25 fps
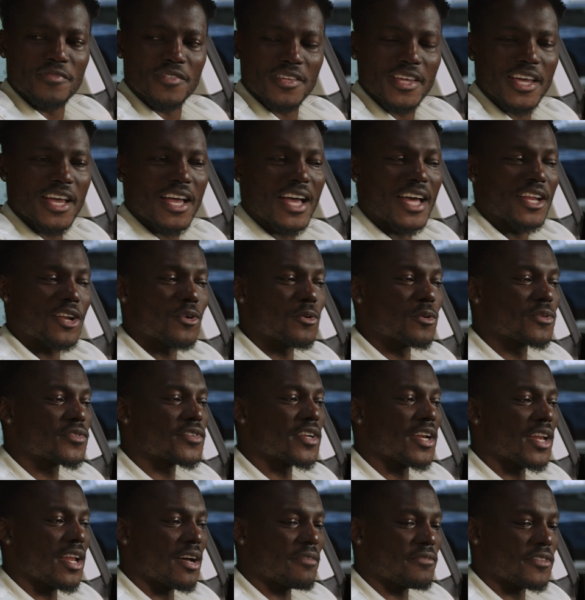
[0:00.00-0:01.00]
Yeah, and I also
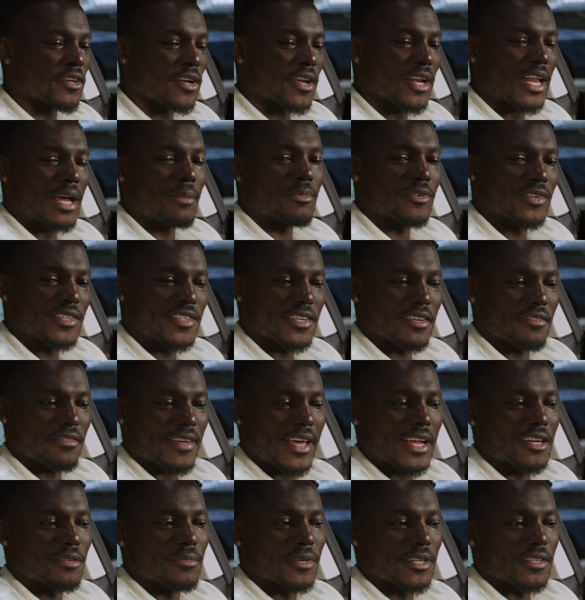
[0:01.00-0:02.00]
love the collaborative
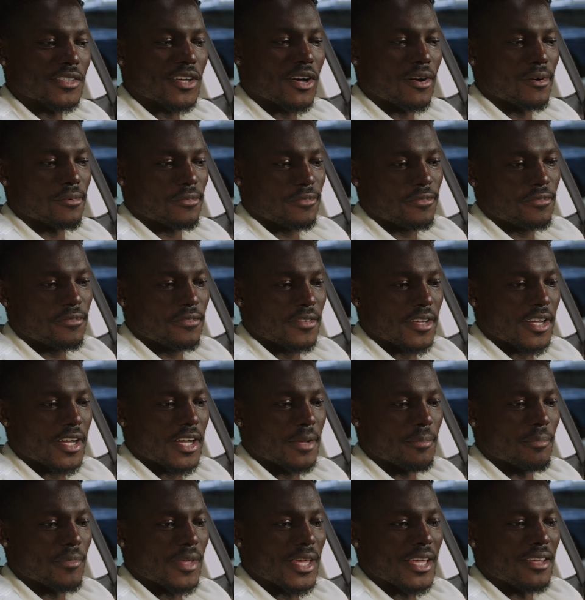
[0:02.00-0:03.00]
element of
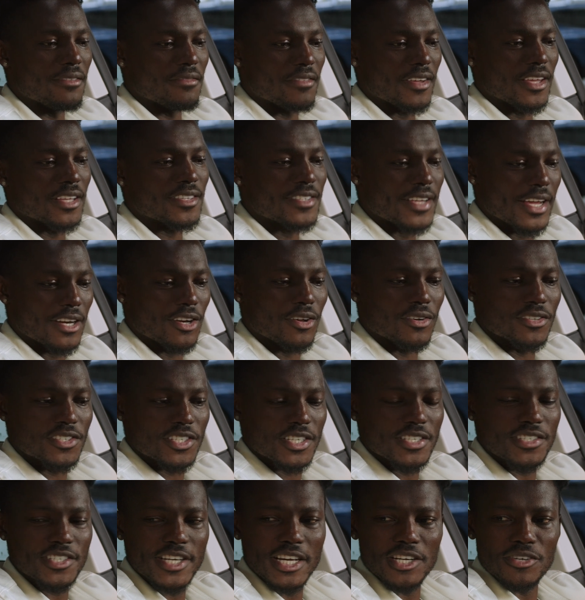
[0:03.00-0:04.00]
EV technology
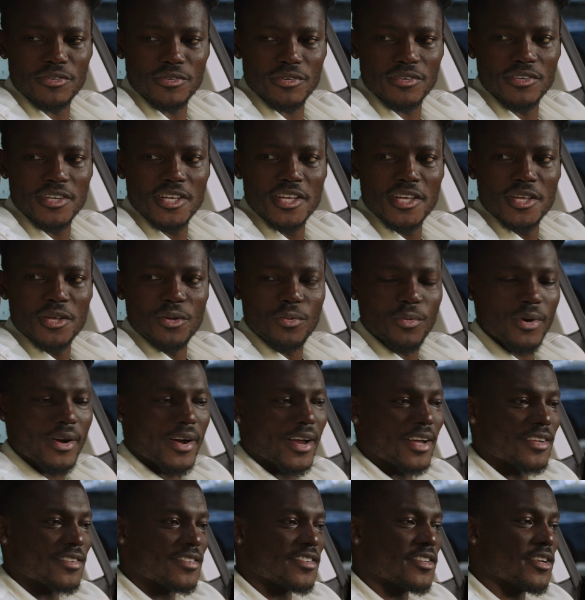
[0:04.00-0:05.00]
in general,
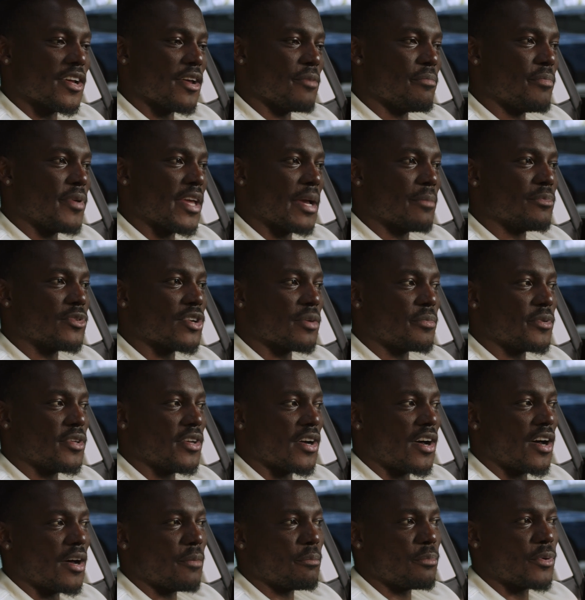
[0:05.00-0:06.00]
whereas, you know, BMW
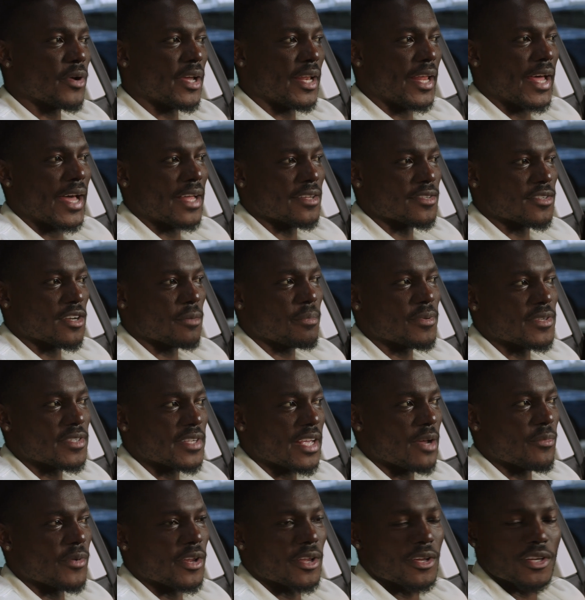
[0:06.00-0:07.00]
aren't putting their hands up and
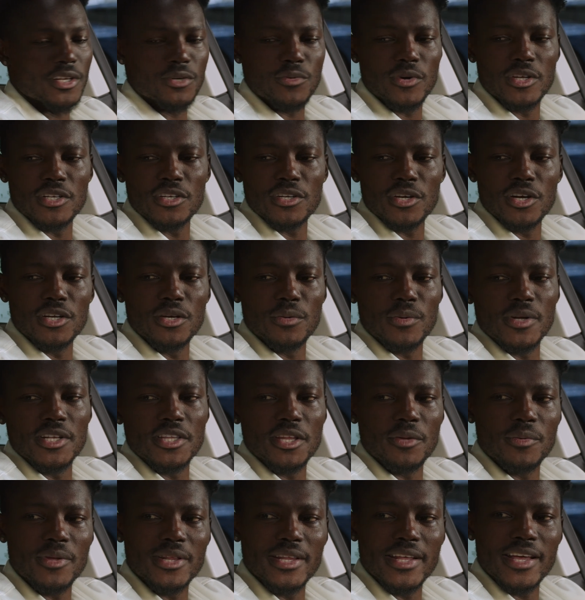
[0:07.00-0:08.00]
saying we're the only one
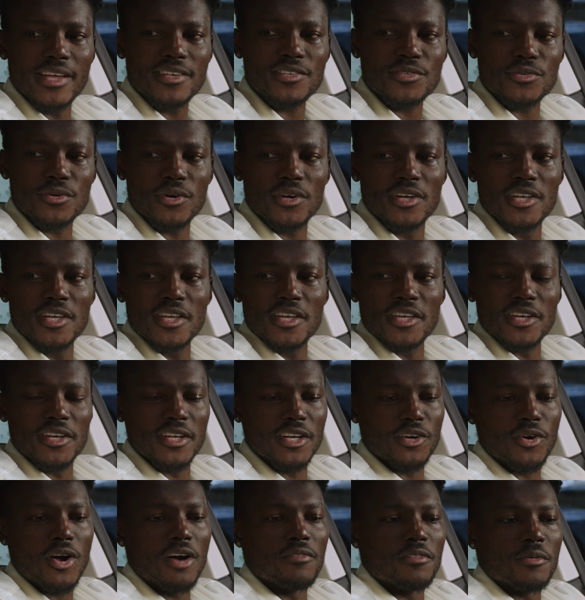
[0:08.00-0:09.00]
doing this, or, you know,
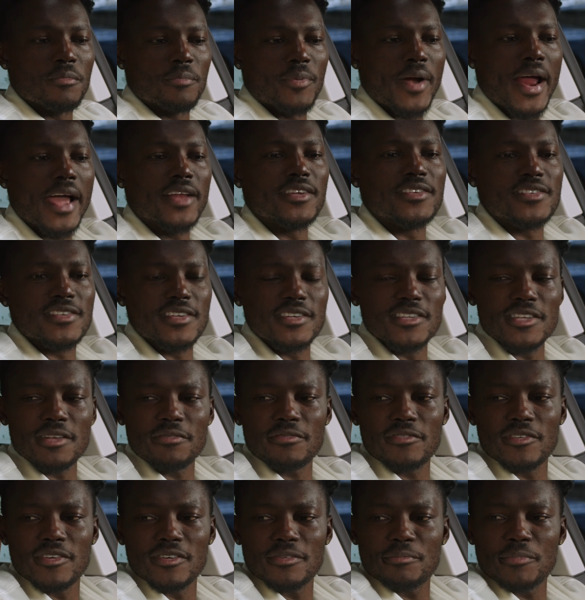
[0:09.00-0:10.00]
there are other brands and
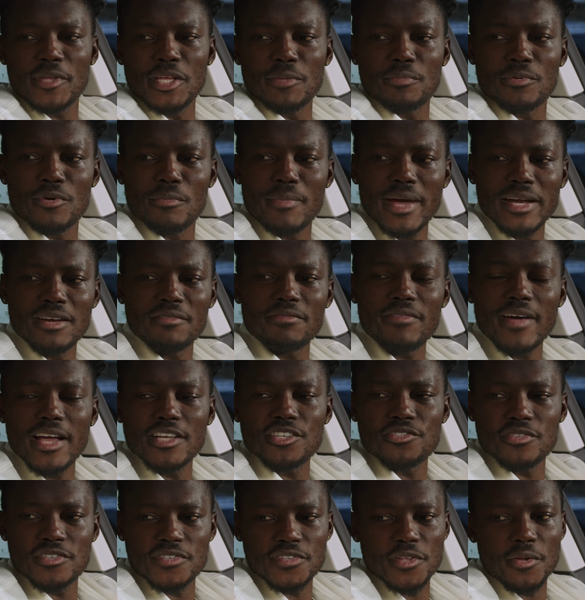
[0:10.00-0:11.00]
different people,
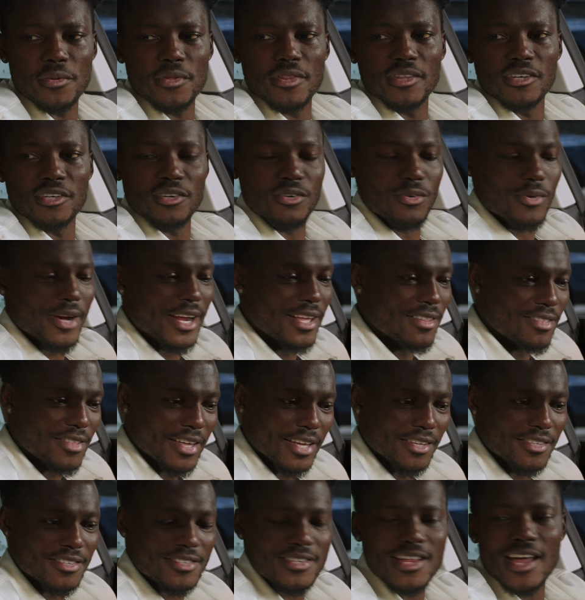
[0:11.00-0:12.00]
manufacturers doing great
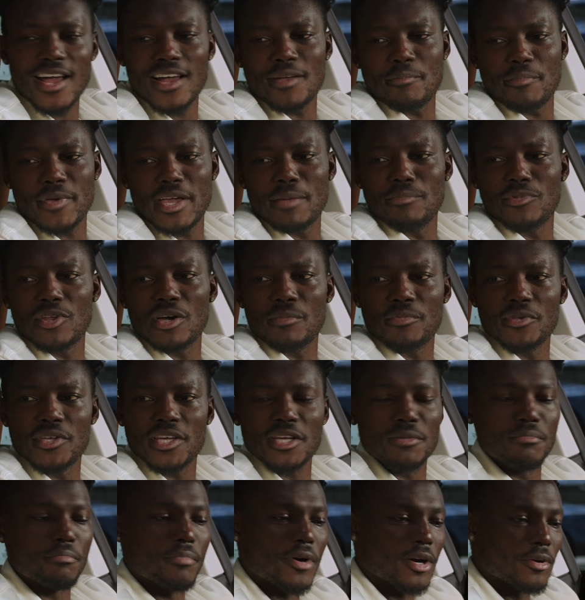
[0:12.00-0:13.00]
things that BMW
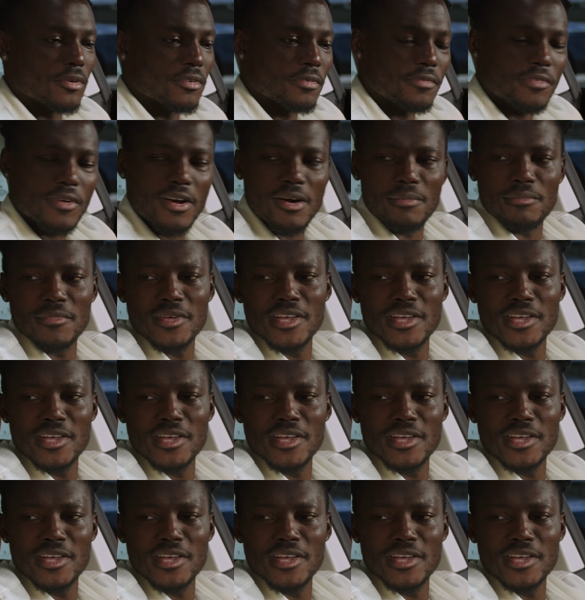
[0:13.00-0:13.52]
can borrow from.